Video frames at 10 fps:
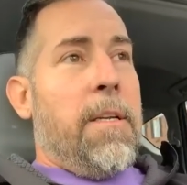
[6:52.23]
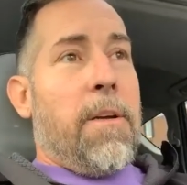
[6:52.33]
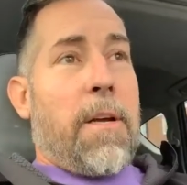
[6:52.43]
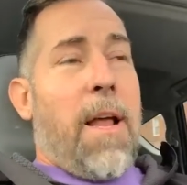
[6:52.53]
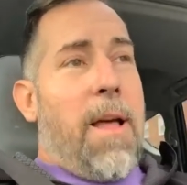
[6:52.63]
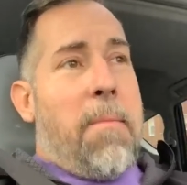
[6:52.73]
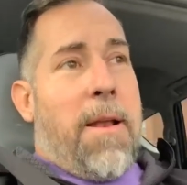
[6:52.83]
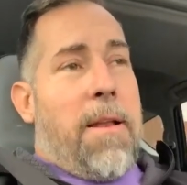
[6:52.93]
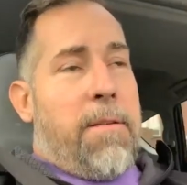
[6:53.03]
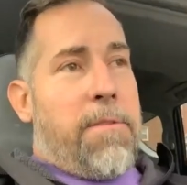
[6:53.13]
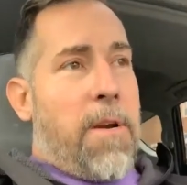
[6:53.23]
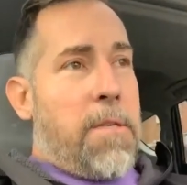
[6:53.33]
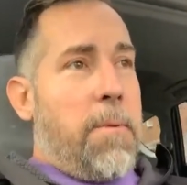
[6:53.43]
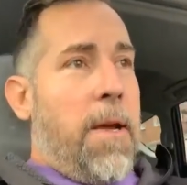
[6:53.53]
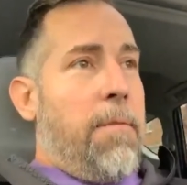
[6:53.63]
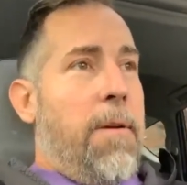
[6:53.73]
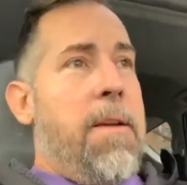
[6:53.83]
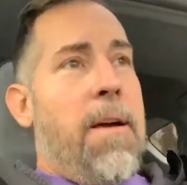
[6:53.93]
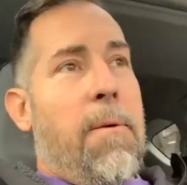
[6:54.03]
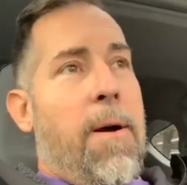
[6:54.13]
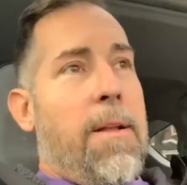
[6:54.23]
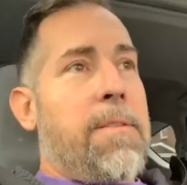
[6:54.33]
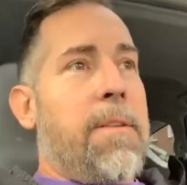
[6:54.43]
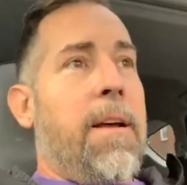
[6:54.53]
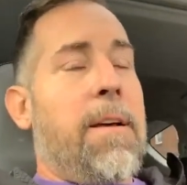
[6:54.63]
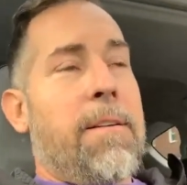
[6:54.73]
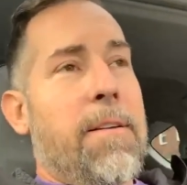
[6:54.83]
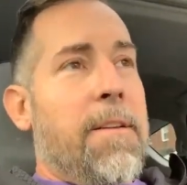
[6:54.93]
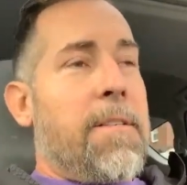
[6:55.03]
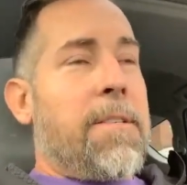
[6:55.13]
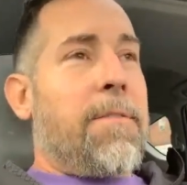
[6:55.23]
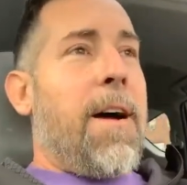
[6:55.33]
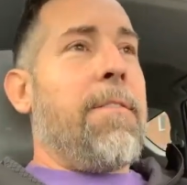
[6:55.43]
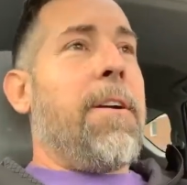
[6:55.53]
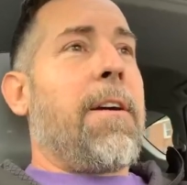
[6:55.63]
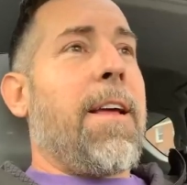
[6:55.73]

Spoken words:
Look, I watched Surviving R.